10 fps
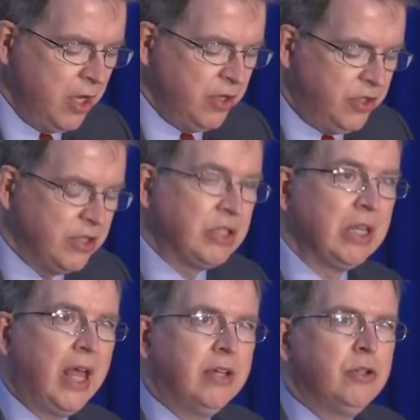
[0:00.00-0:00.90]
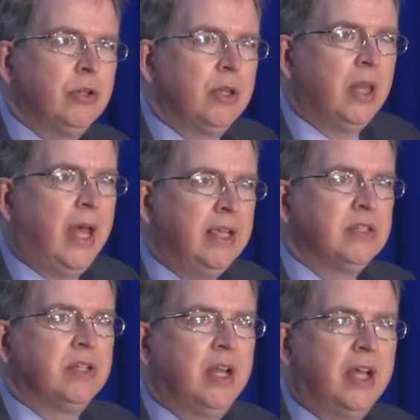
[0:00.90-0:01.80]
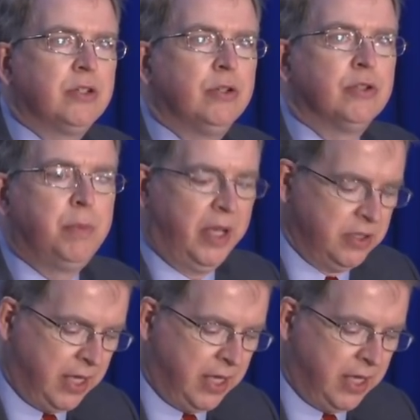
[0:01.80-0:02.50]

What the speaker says: Since the last National Space